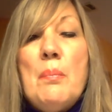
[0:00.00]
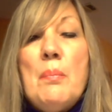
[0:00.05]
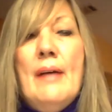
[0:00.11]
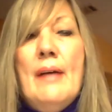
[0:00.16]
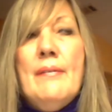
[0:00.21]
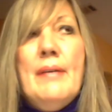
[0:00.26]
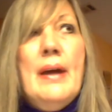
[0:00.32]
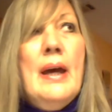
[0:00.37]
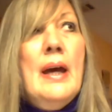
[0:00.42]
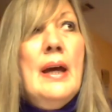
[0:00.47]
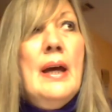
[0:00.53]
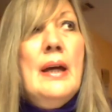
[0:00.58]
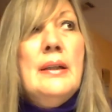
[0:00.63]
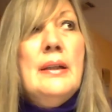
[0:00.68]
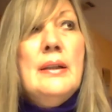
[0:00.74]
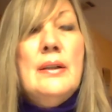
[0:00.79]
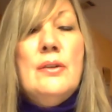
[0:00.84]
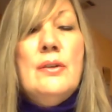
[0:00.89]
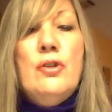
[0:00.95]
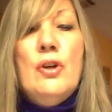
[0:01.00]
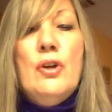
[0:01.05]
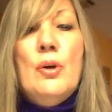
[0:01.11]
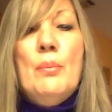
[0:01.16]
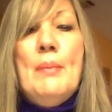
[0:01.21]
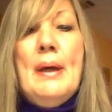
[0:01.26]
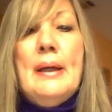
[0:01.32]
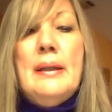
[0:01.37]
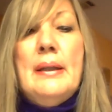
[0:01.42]
I've had
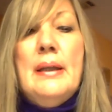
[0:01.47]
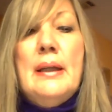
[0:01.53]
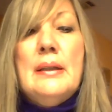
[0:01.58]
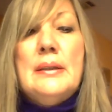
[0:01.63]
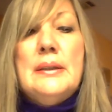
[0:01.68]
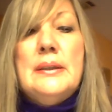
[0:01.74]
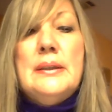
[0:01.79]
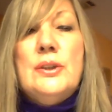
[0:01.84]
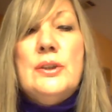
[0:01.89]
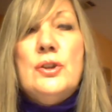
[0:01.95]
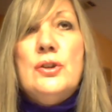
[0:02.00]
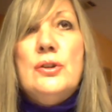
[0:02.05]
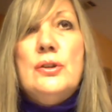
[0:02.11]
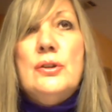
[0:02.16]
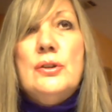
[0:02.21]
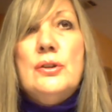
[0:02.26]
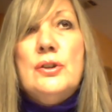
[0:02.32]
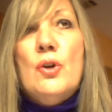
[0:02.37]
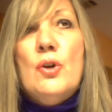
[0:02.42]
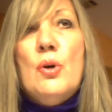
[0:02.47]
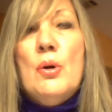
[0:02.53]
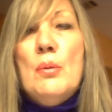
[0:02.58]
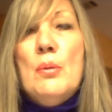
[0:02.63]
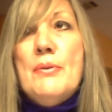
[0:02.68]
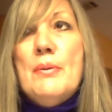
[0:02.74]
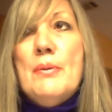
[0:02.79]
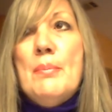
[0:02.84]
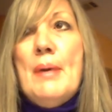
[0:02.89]
geomagnetic
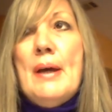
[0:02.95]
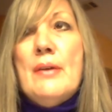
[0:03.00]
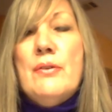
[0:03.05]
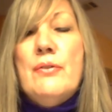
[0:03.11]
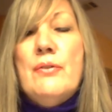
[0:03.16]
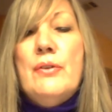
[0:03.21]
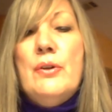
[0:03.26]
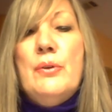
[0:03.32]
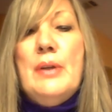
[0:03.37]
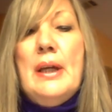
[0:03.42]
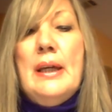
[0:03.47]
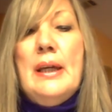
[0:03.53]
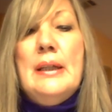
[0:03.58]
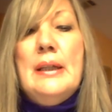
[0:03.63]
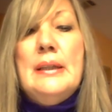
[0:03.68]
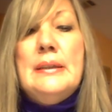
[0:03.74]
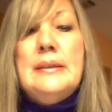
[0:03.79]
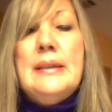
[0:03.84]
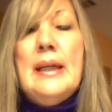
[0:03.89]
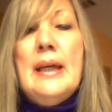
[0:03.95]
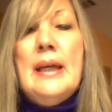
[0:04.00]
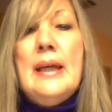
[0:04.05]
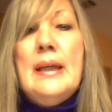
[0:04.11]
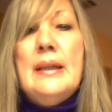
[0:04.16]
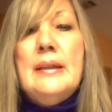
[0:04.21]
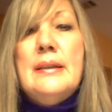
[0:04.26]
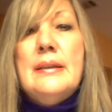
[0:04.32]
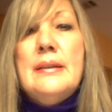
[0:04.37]
storms the past few days
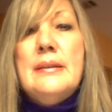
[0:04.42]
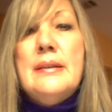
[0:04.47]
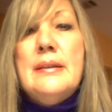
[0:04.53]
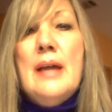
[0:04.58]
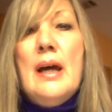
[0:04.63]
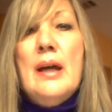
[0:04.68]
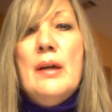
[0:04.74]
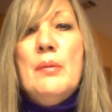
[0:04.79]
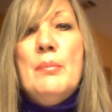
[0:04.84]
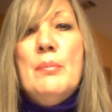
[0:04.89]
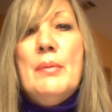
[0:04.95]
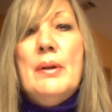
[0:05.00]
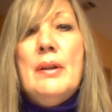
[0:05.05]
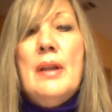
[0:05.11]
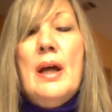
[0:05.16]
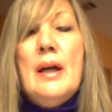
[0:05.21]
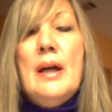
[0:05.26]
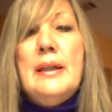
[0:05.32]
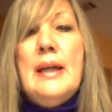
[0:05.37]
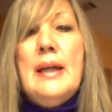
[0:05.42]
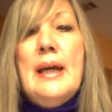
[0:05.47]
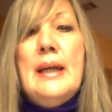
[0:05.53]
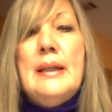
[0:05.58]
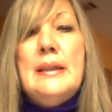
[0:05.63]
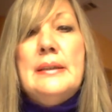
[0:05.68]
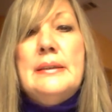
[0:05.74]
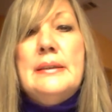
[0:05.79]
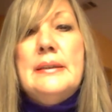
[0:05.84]
and timeline
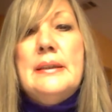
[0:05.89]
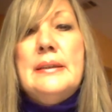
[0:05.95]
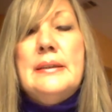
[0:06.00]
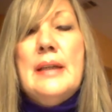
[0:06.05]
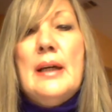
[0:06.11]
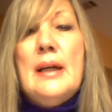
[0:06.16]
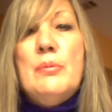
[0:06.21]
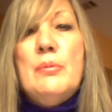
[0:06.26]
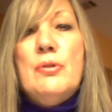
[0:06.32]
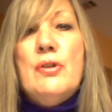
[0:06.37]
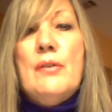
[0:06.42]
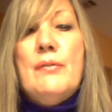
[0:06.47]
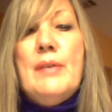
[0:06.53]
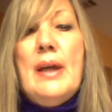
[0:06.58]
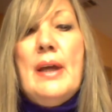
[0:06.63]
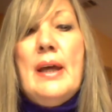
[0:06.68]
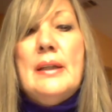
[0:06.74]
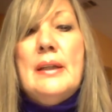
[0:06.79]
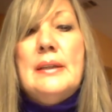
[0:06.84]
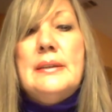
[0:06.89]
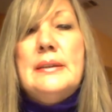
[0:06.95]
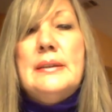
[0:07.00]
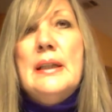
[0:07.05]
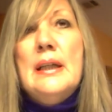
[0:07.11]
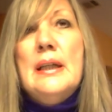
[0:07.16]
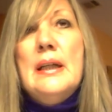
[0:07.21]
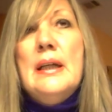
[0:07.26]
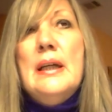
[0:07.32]
edits and time shift
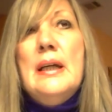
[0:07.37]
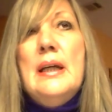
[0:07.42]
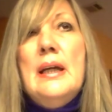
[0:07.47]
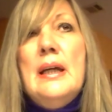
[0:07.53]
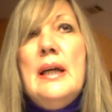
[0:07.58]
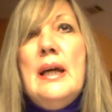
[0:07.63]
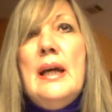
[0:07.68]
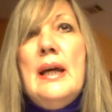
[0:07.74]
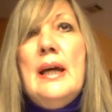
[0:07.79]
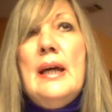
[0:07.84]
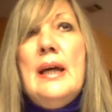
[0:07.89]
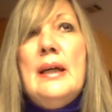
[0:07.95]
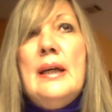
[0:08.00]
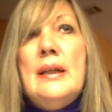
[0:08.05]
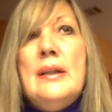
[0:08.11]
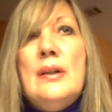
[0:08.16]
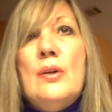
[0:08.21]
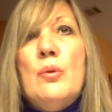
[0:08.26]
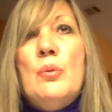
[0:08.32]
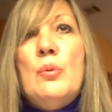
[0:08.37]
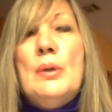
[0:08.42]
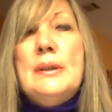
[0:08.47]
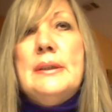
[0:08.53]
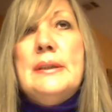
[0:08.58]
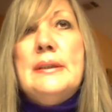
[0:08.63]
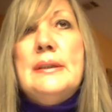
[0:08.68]
edits. And what